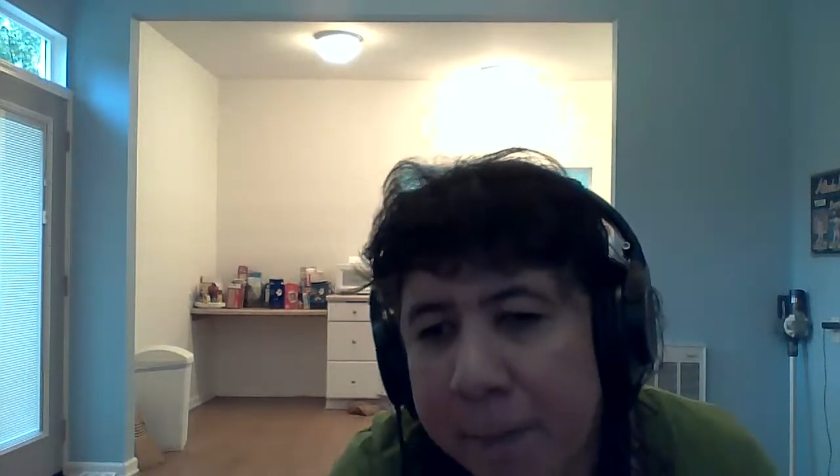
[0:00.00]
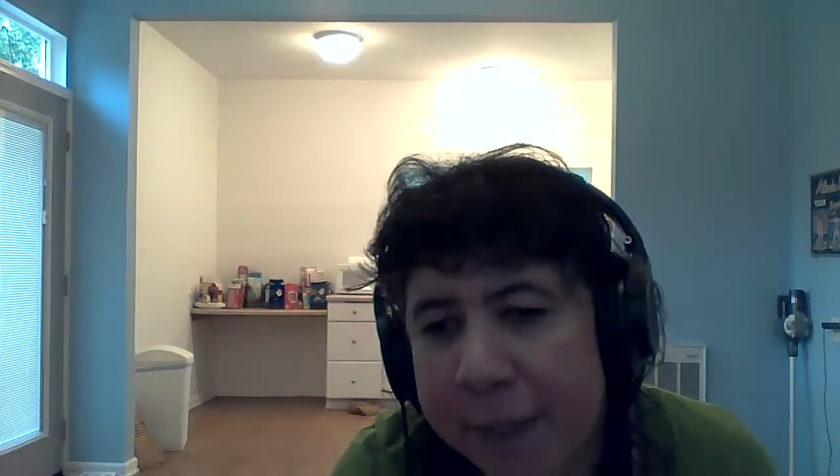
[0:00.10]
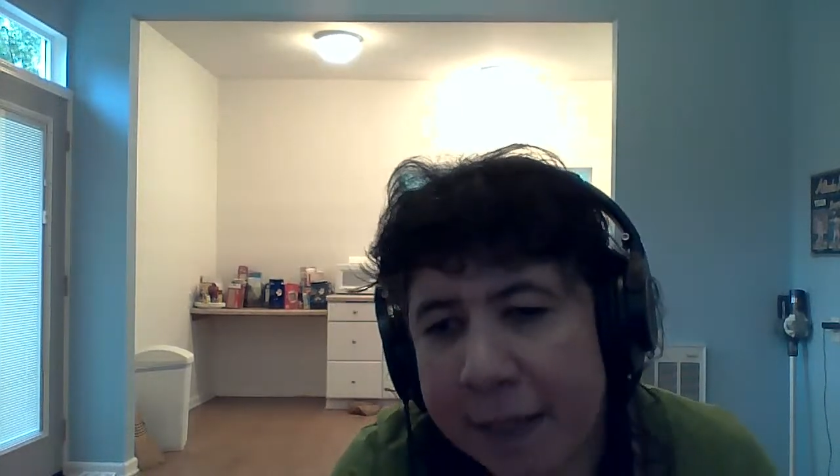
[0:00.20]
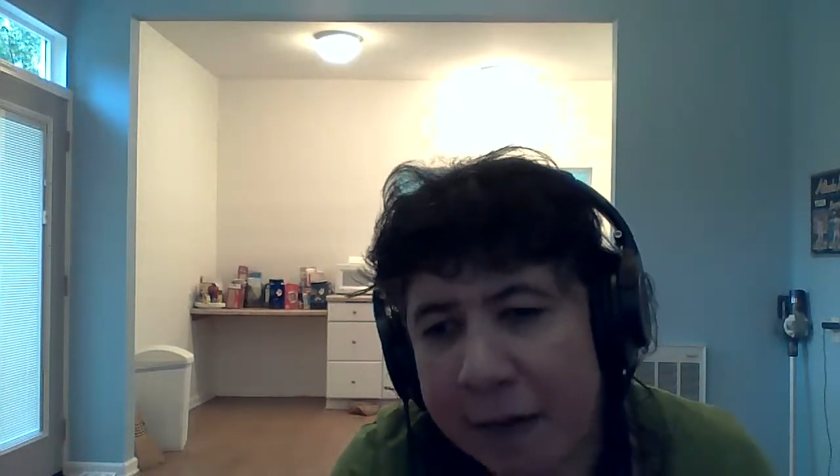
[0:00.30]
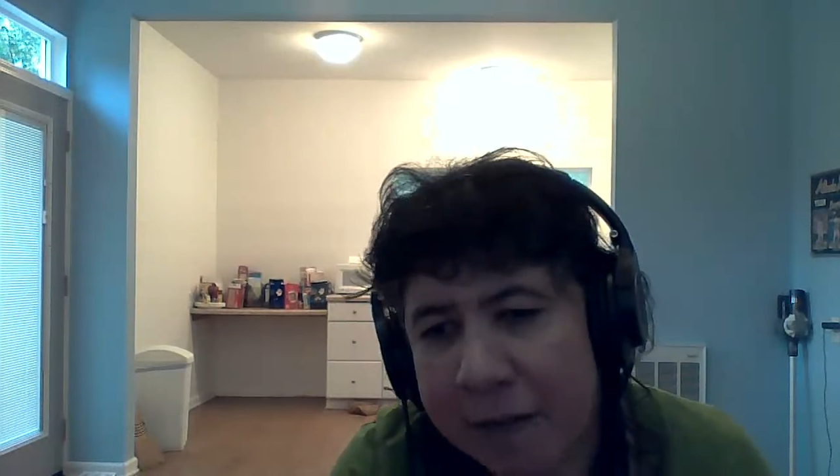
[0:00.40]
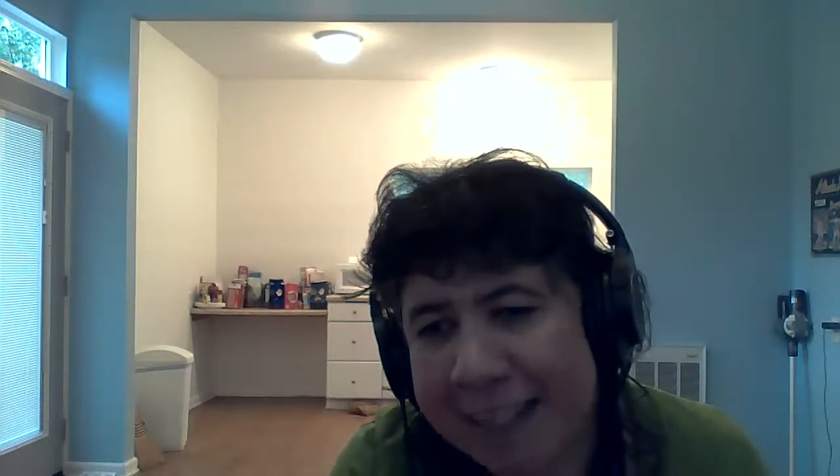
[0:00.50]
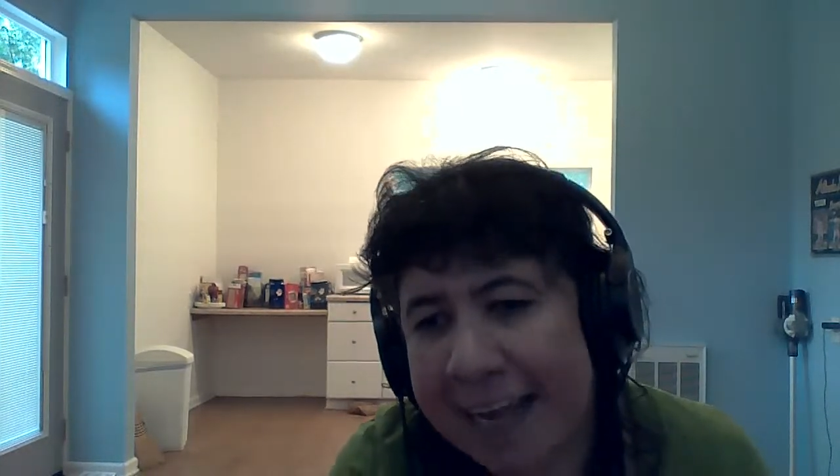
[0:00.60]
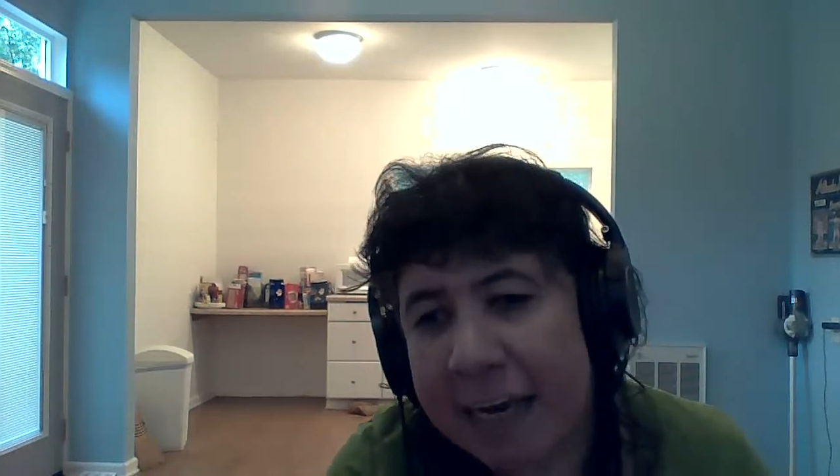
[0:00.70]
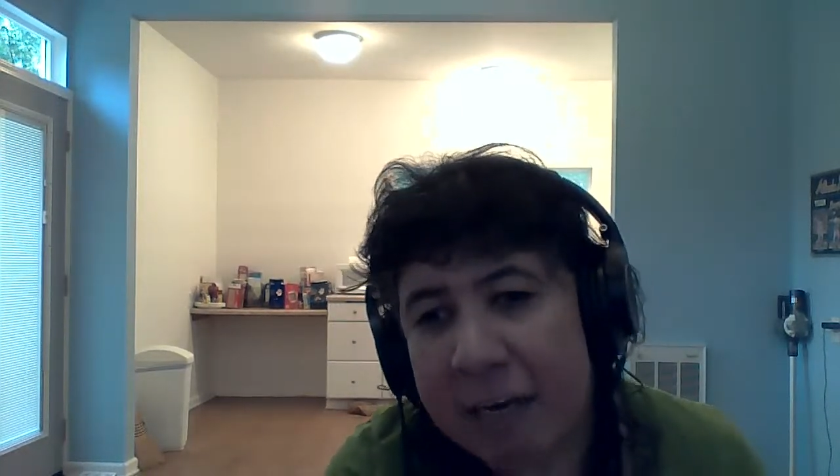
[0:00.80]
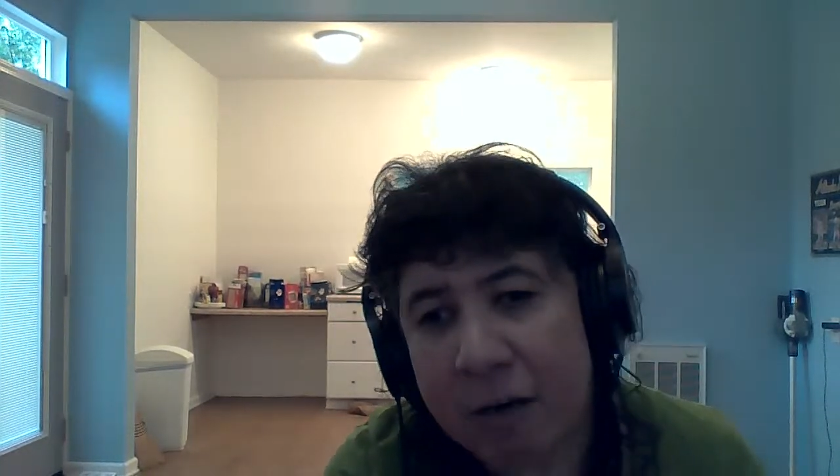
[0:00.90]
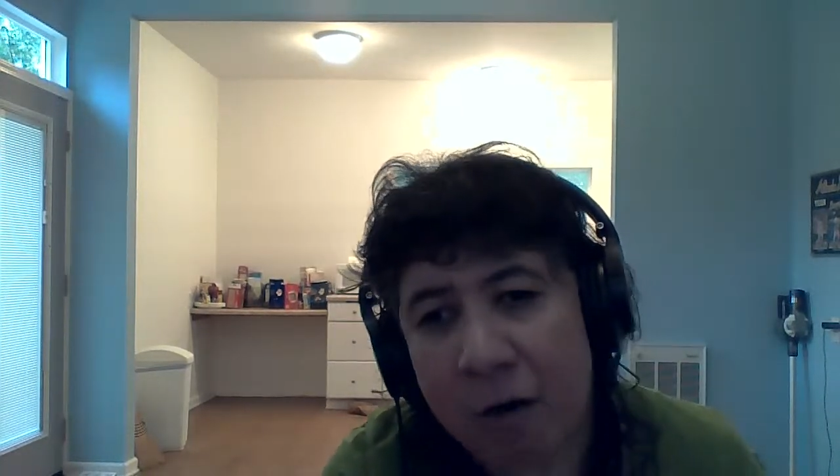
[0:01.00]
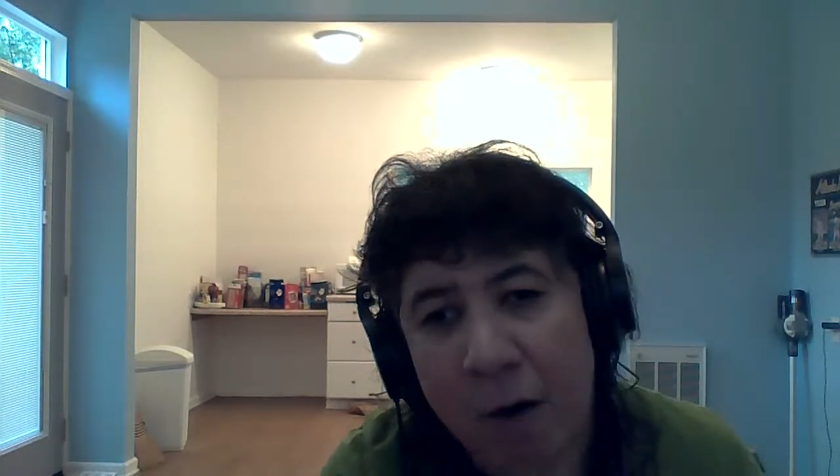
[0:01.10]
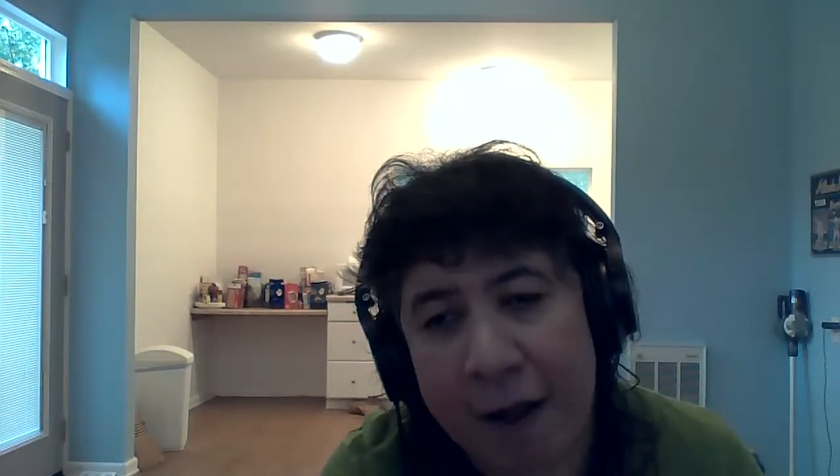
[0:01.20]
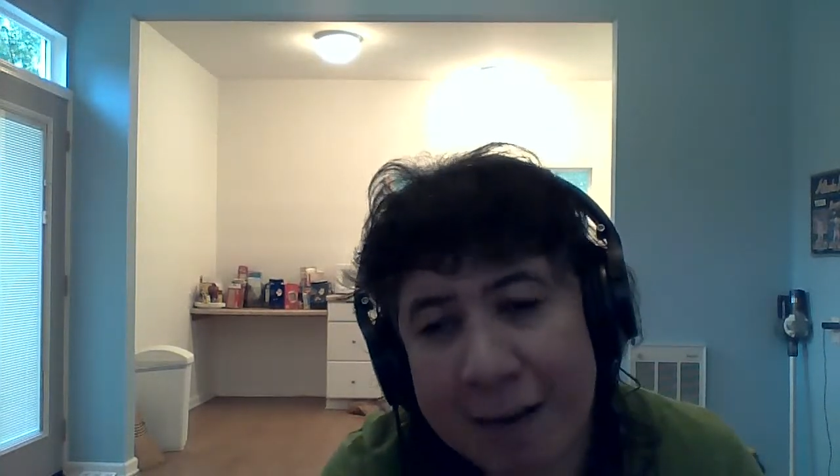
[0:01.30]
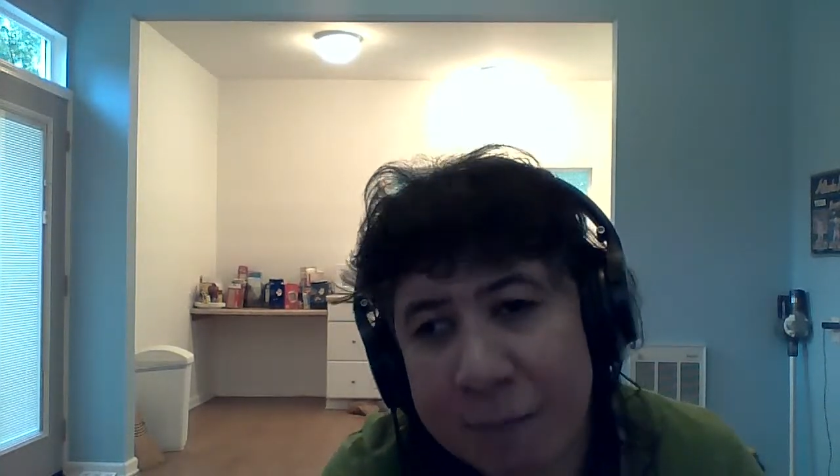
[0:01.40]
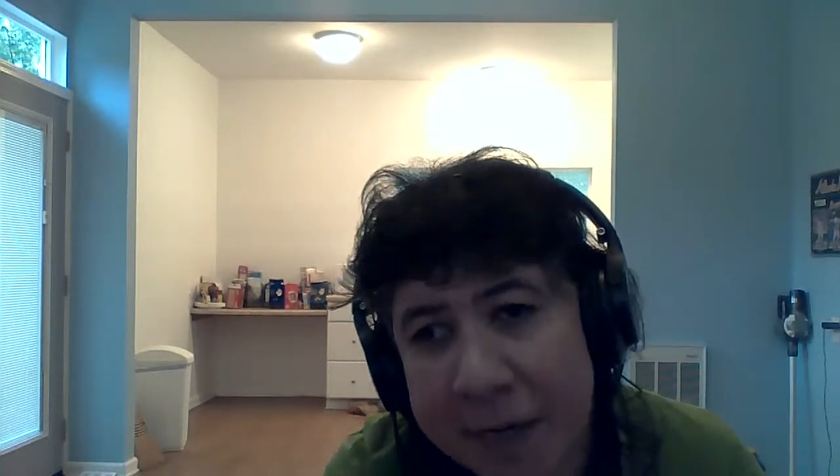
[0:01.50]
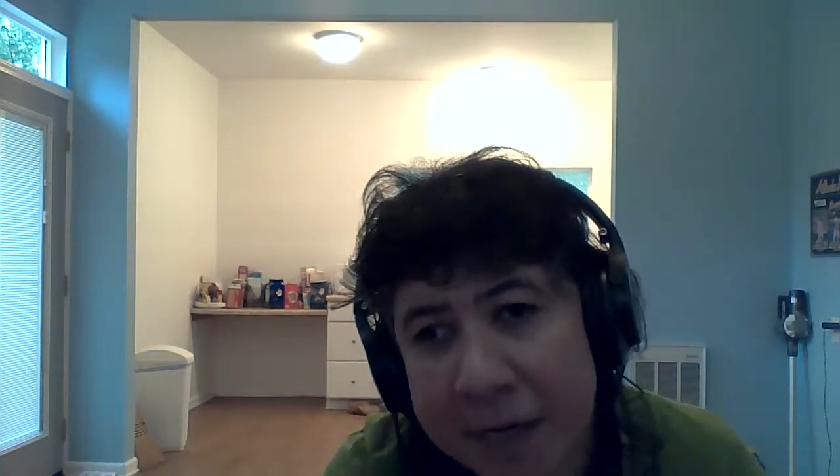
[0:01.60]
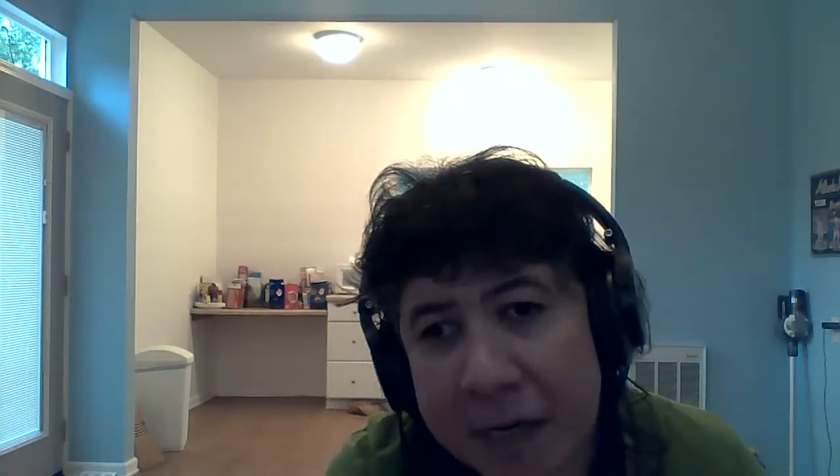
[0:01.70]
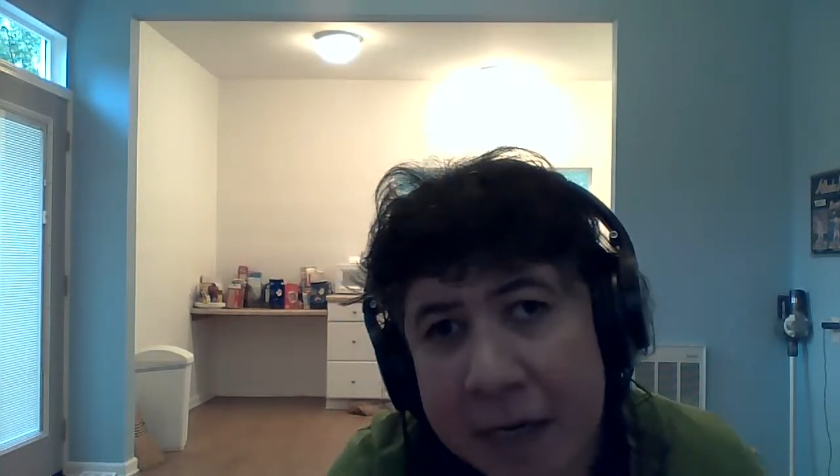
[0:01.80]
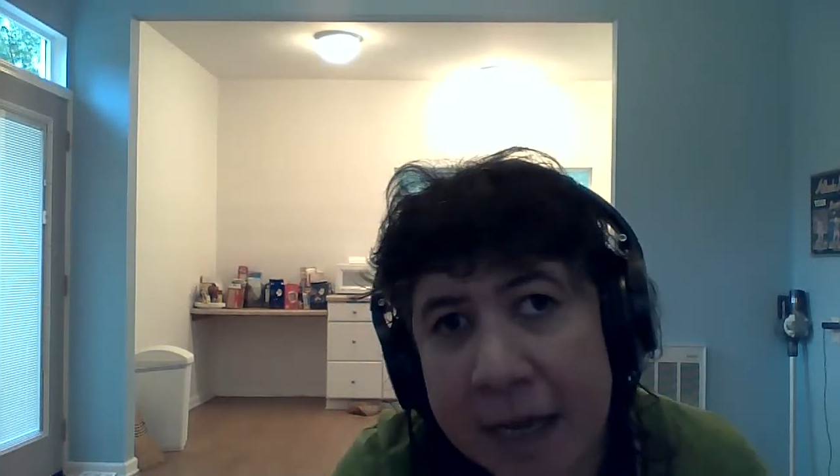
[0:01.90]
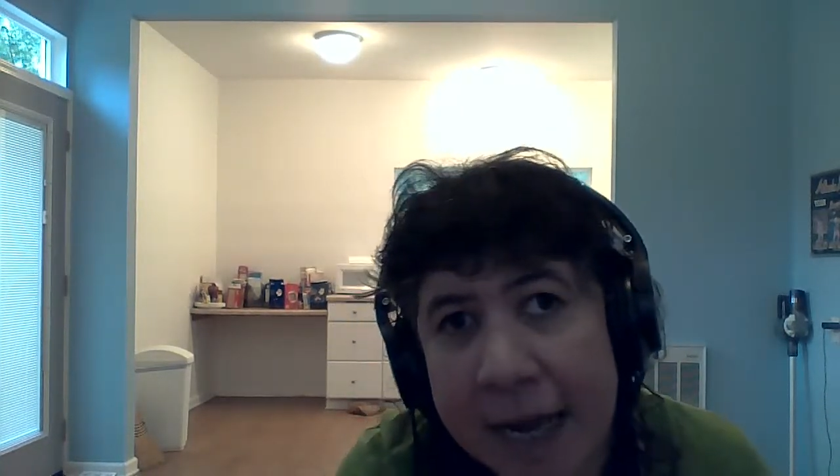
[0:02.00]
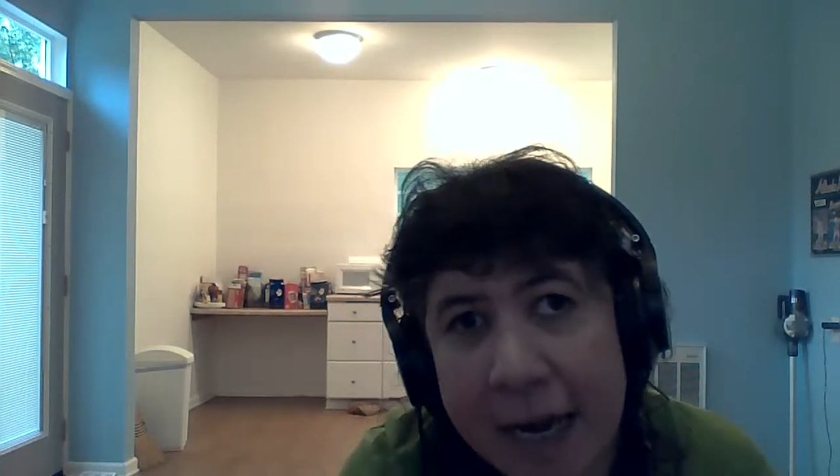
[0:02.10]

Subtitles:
But the good thing is her husband